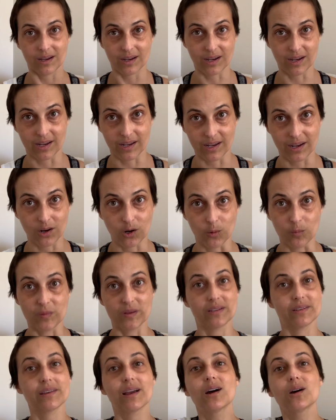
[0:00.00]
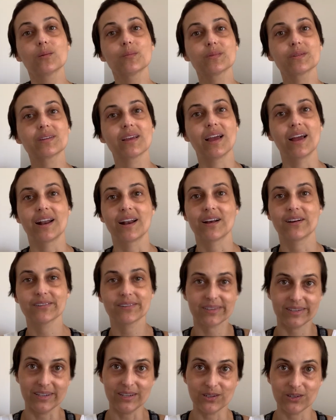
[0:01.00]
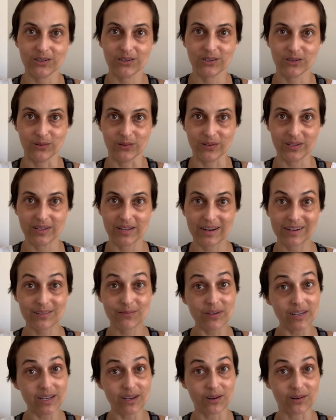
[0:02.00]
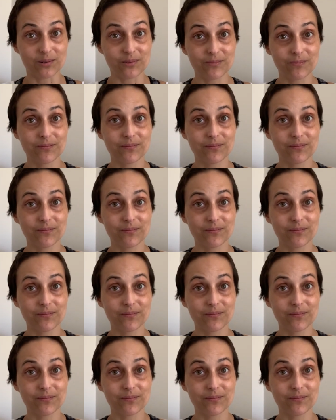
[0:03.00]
I hope this helps, and I'll see you soon in the next video.